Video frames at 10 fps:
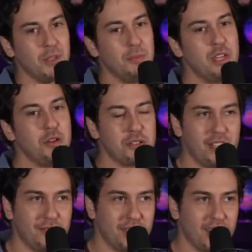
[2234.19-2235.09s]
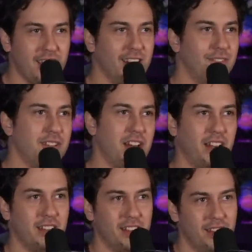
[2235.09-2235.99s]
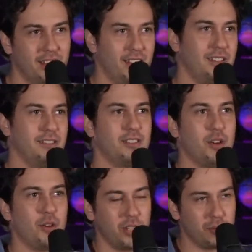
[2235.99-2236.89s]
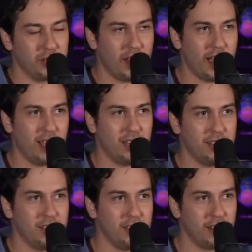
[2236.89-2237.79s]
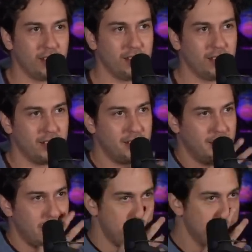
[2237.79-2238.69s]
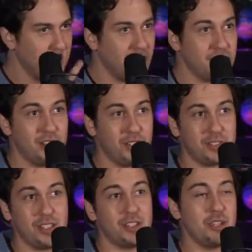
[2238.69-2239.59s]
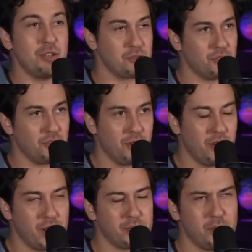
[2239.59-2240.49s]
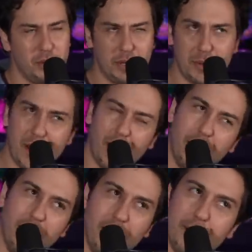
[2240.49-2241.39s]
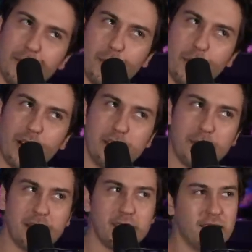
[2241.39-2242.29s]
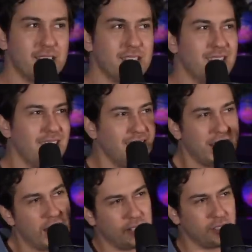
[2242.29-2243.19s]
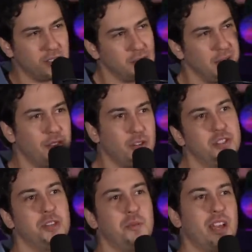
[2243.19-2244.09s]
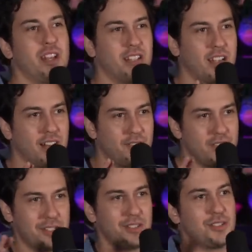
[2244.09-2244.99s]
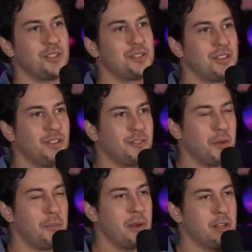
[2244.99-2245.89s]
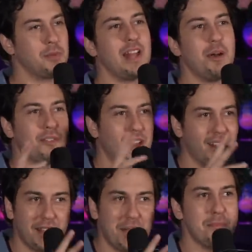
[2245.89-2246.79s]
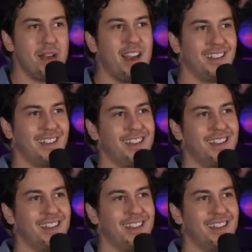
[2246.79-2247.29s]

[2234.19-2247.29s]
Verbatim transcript: but you also have to kind of not totally rely on on on them as much. You know, it's like the usual growing up. So when we were about remember when I was about 16 and Alex was about 13, we had to kind of distance ourselves from our parents. But now we've kind of come back.